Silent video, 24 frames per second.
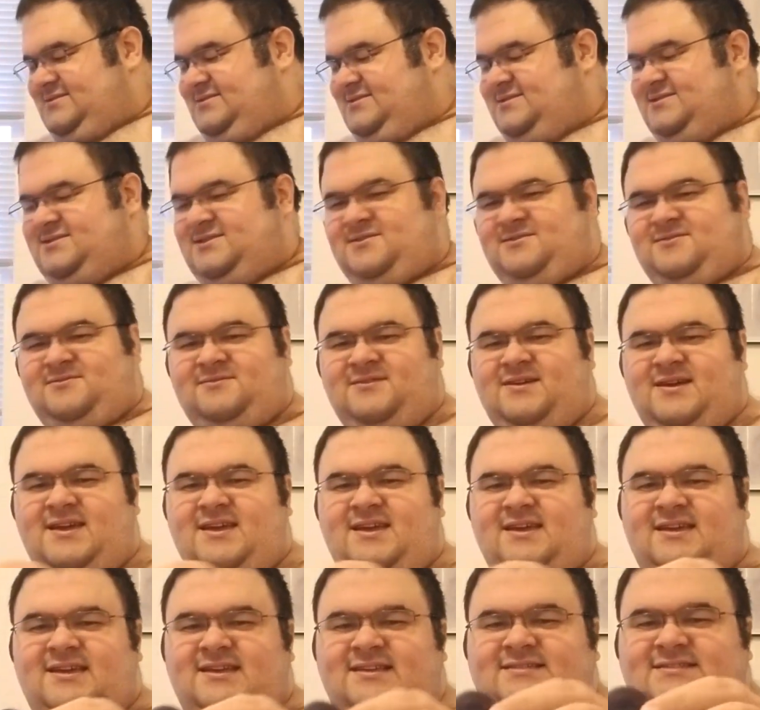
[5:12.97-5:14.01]
So
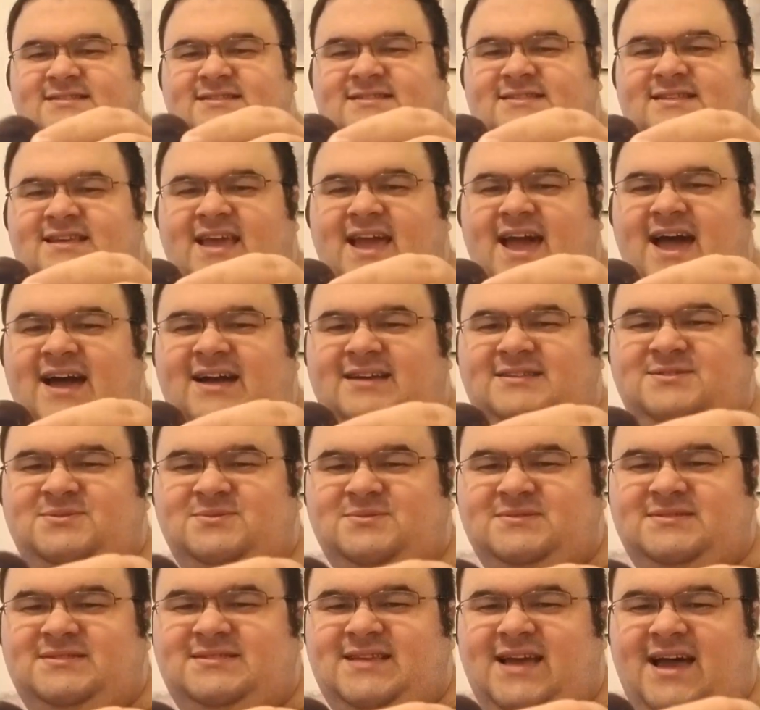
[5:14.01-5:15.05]
this is the
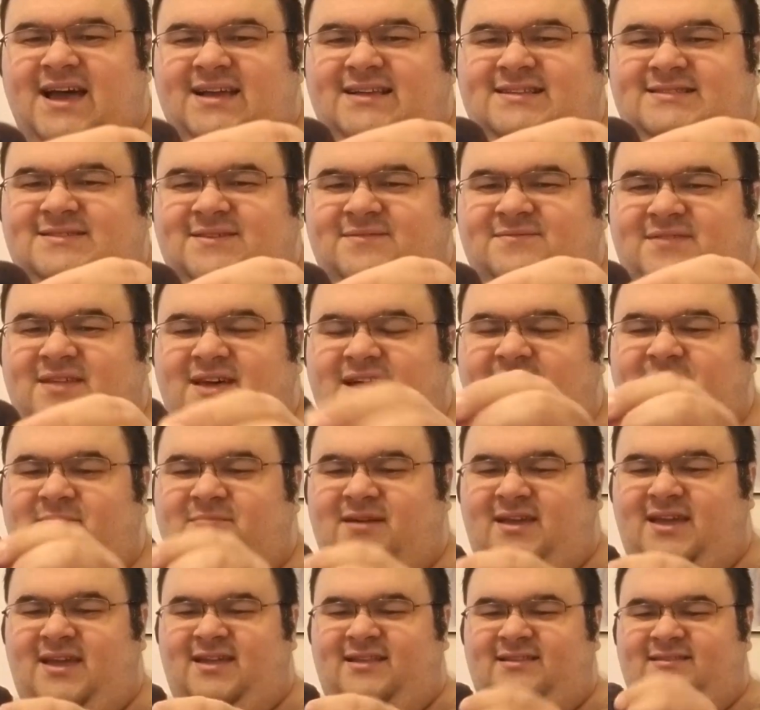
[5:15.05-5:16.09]
actual size of them.
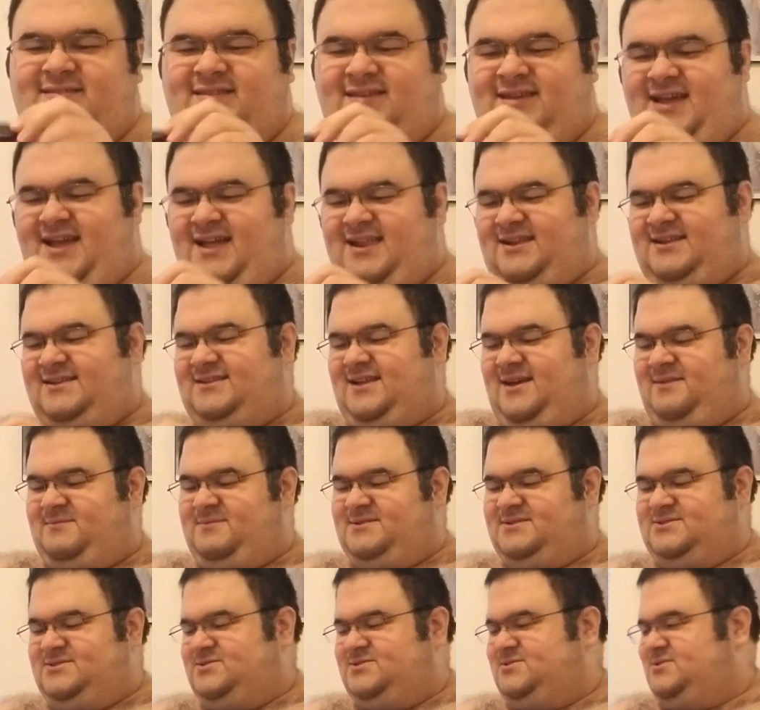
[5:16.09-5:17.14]
And to kind of
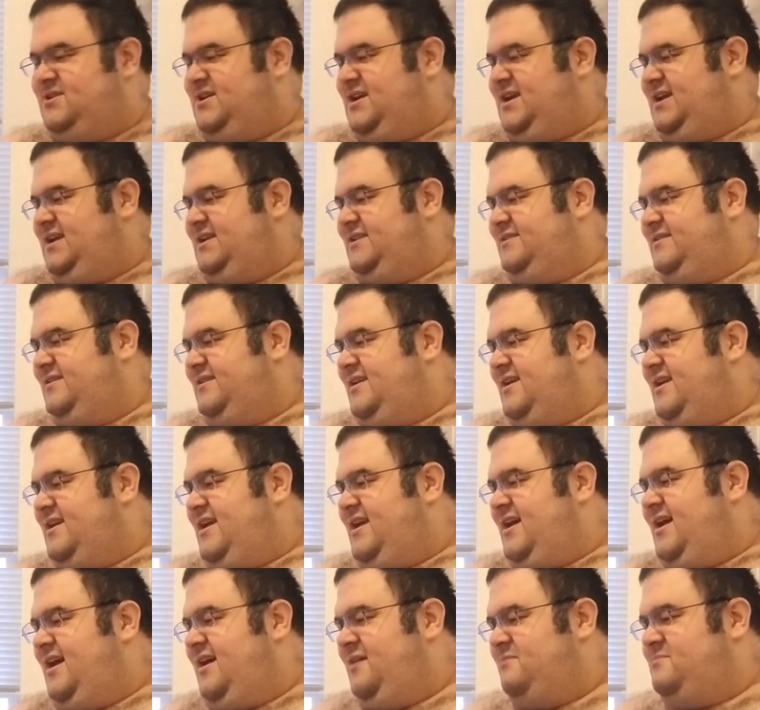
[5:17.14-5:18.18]
demonstrate
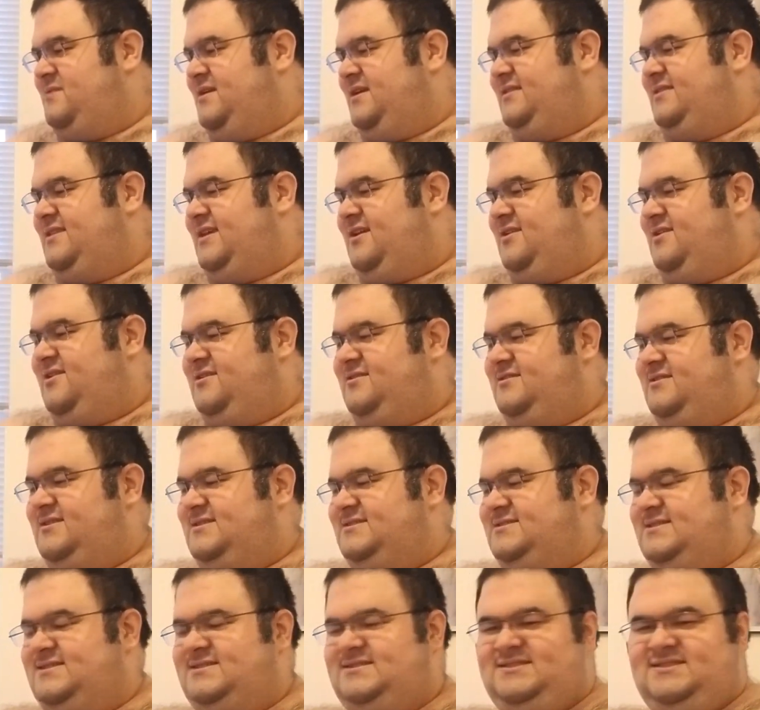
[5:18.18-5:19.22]
how big they are,
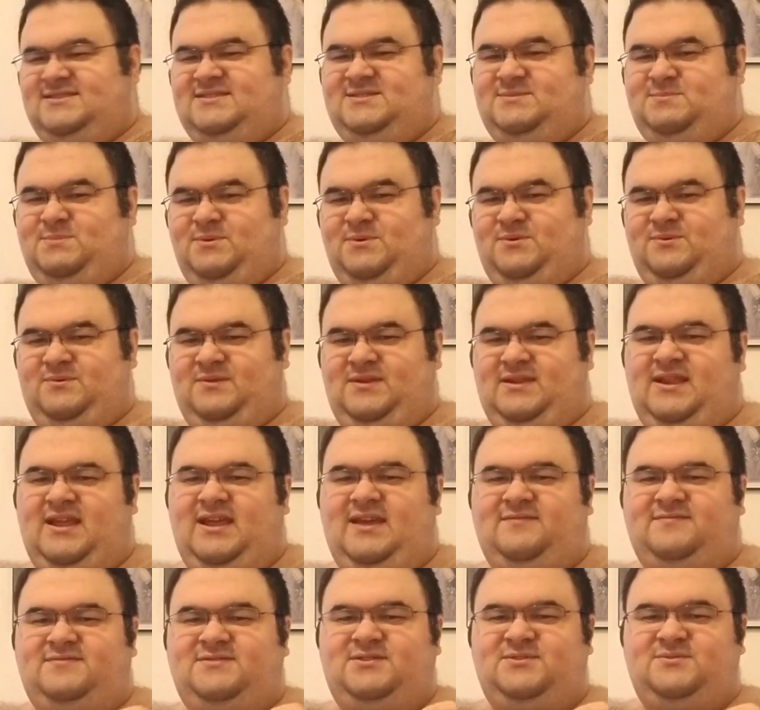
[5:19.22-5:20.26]
this is a spoon. And I
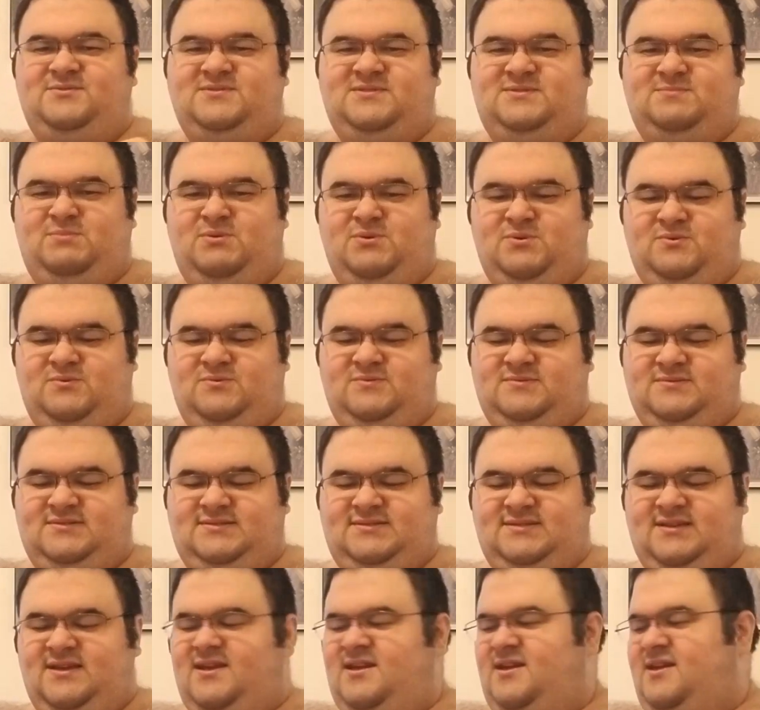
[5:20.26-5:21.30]
have 2
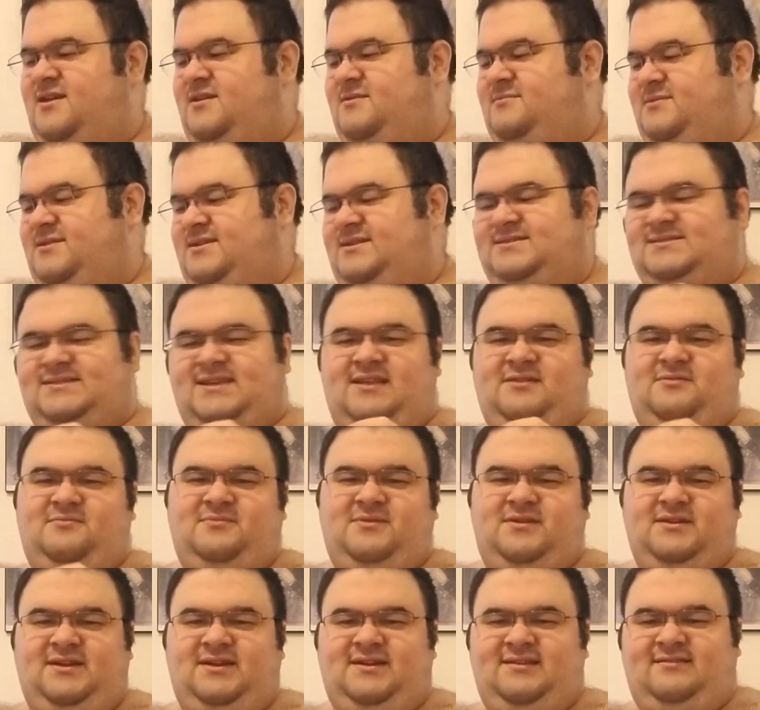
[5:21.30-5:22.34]
spoons because I don't
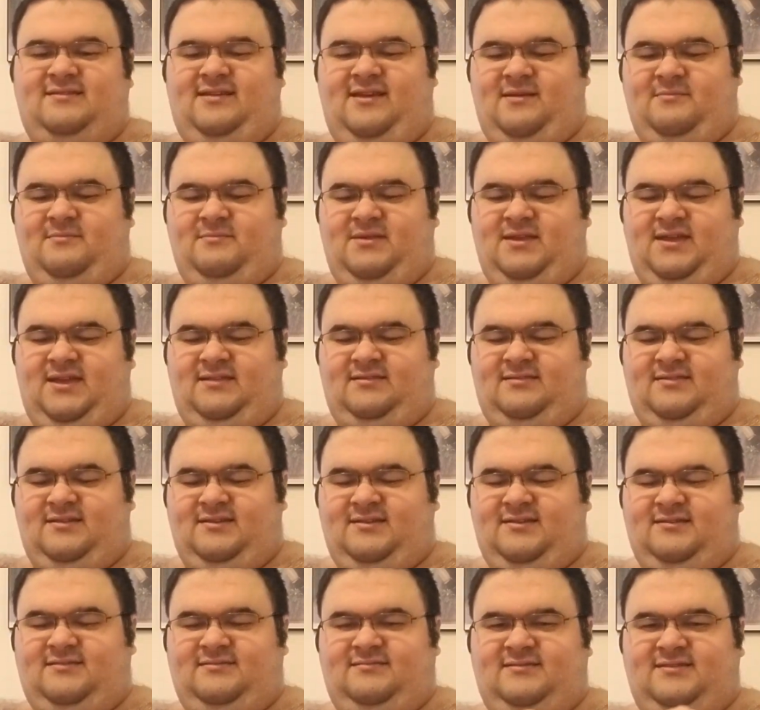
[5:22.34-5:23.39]
want to contaminate
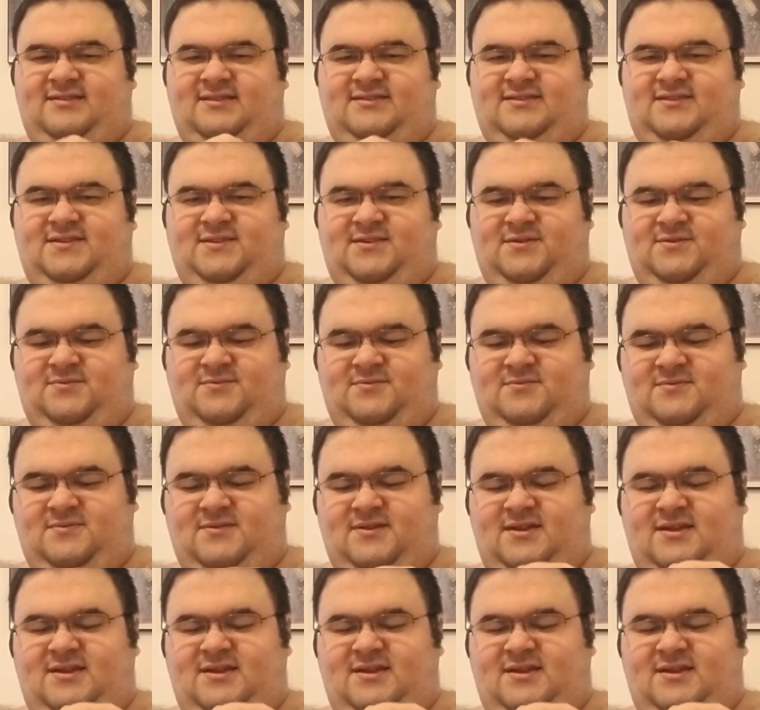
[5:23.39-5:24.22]
the 2.